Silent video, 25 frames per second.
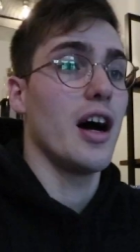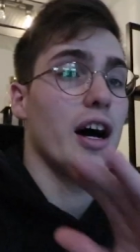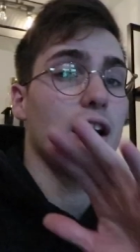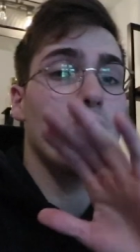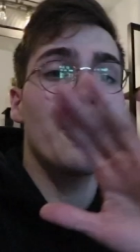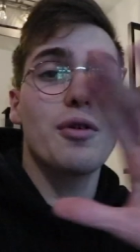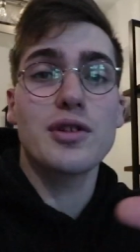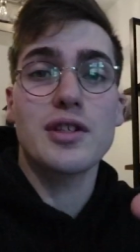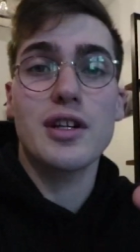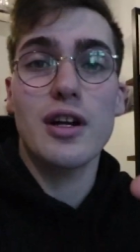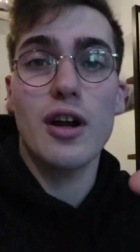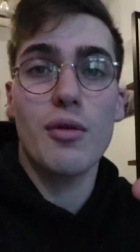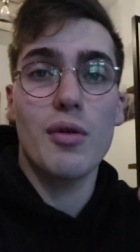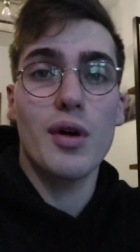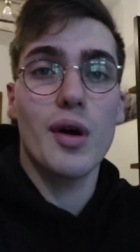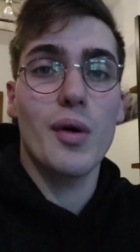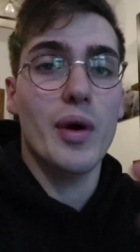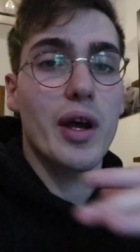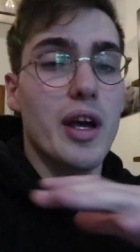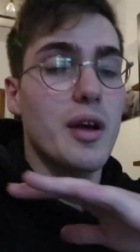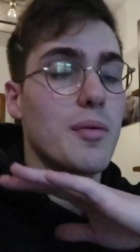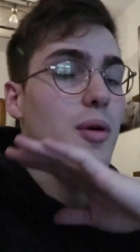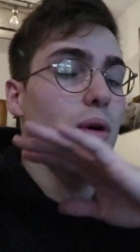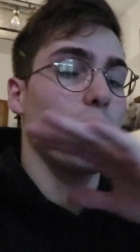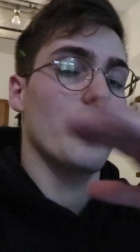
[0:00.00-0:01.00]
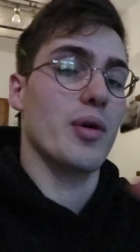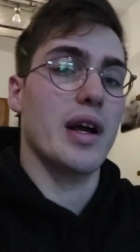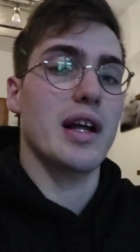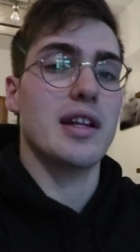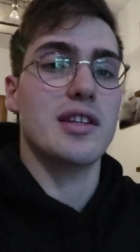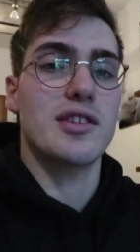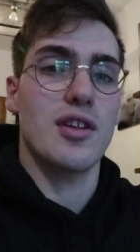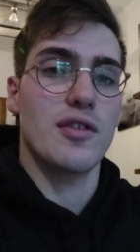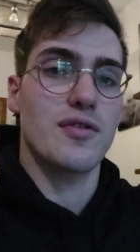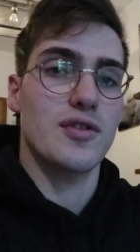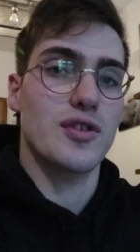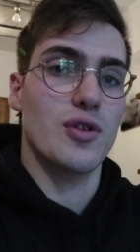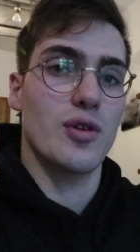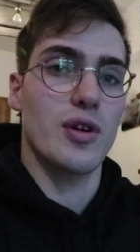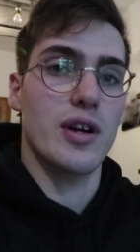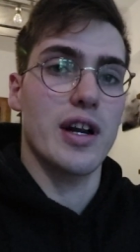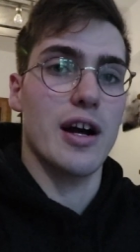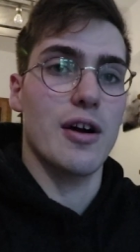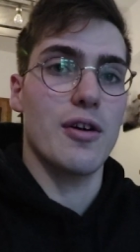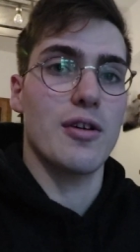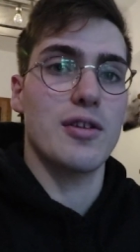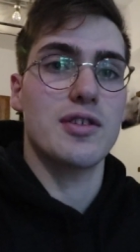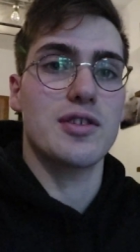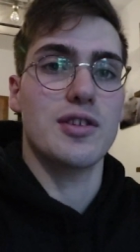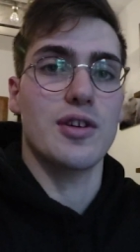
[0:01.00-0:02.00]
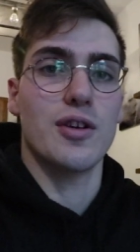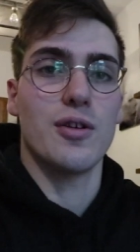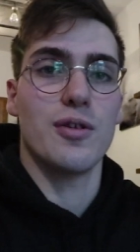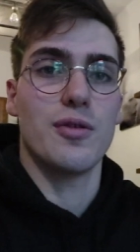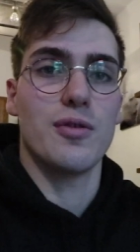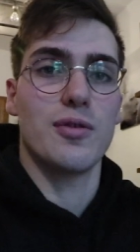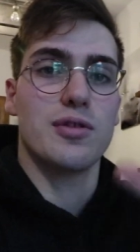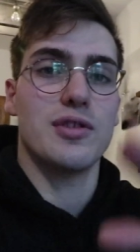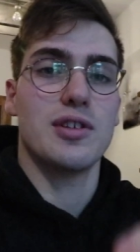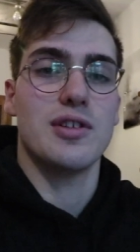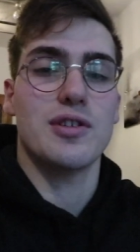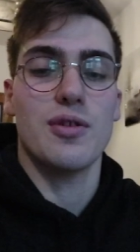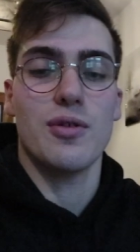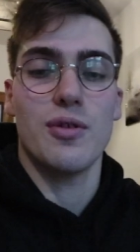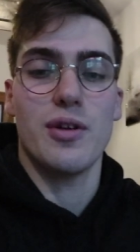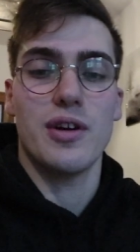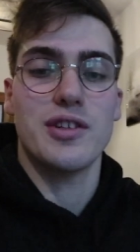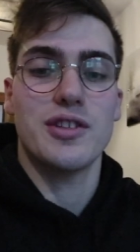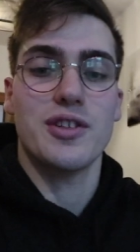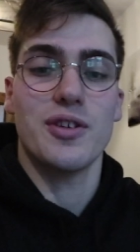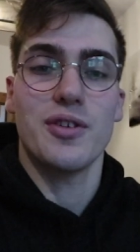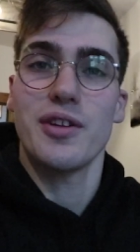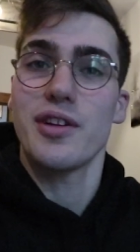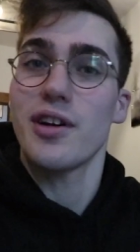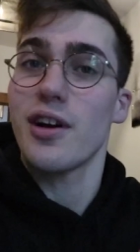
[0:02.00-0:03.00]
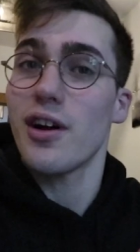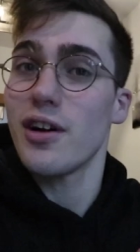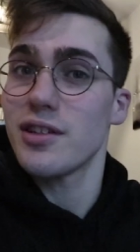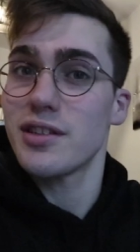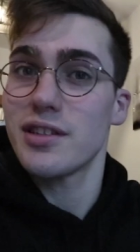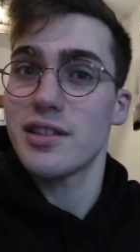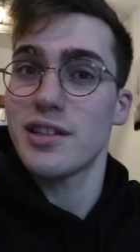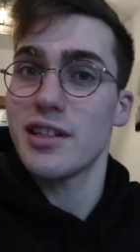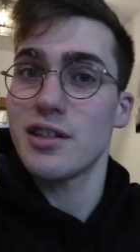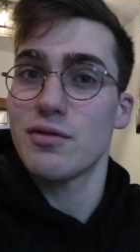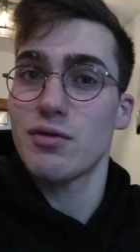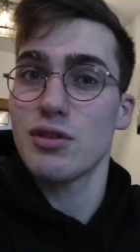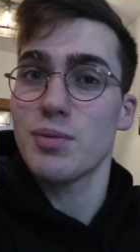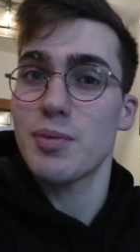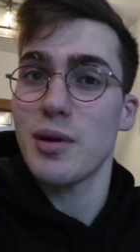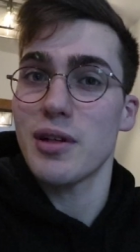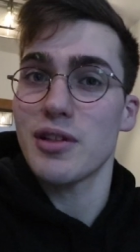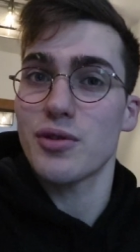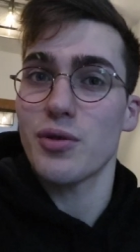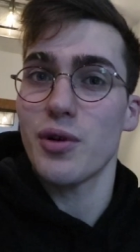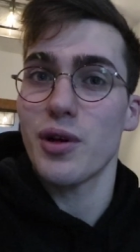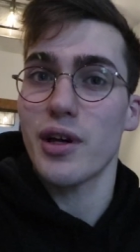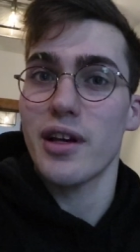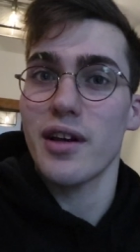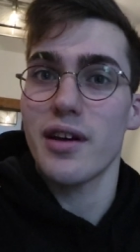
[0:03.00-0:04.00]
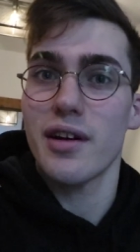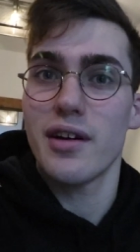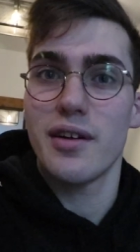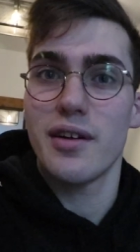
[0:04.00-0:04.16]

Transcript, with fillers: I know it's a long way away, but we're getting stuff sorted out, so just thought I'd show you the guys these wristbands quick.